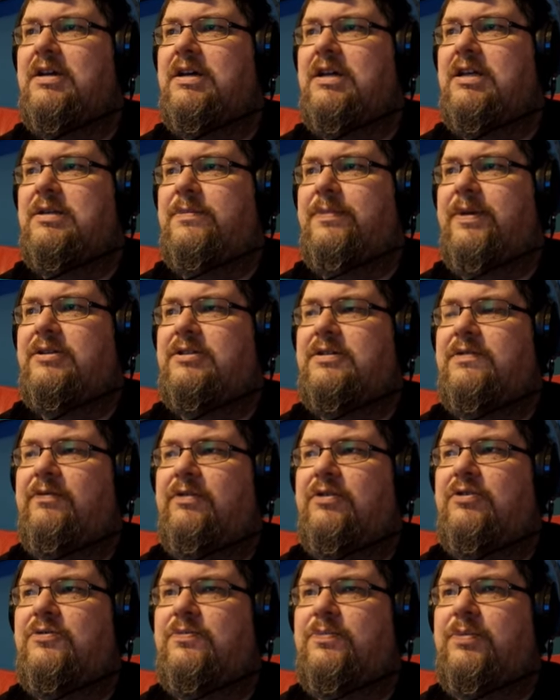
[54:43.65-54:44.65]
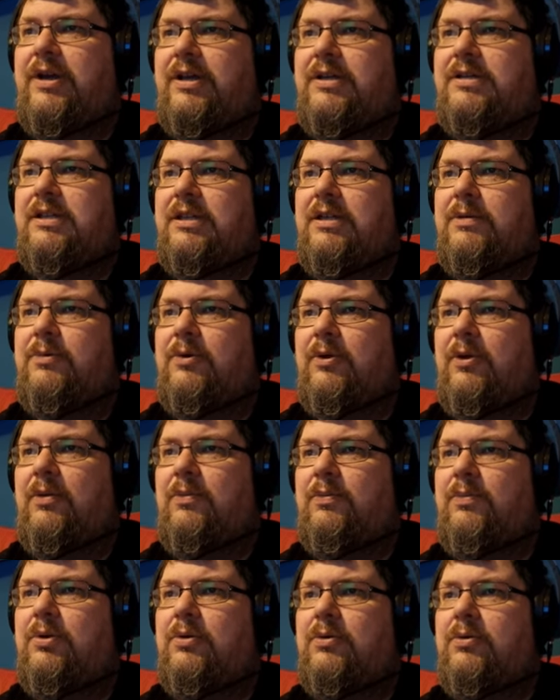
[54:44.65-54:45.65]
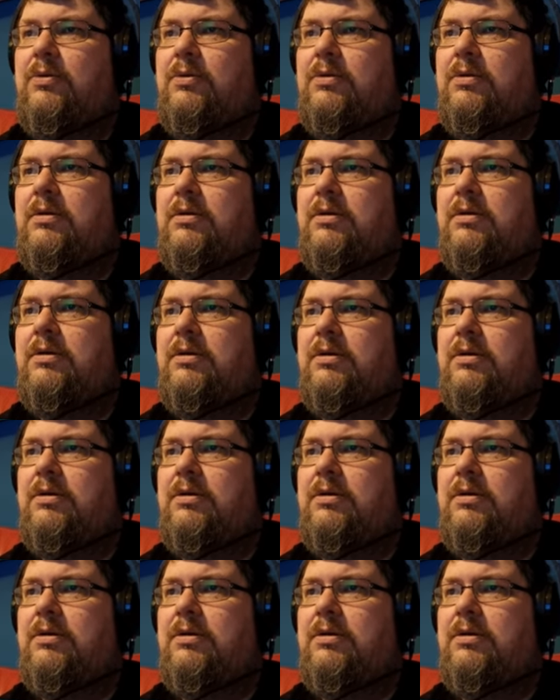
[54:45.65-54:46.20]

There's a bunch of loose bricks in the wall. Pull